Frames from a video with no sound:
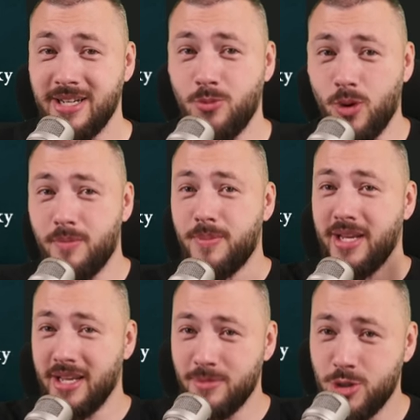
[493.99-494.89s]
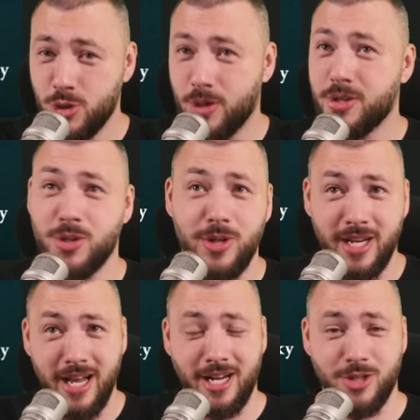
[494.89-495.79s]
one big image or so you can
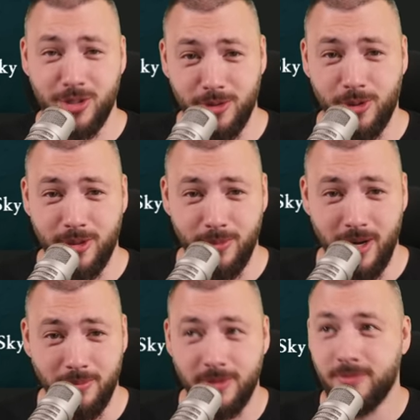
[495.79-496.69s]
actually look them up.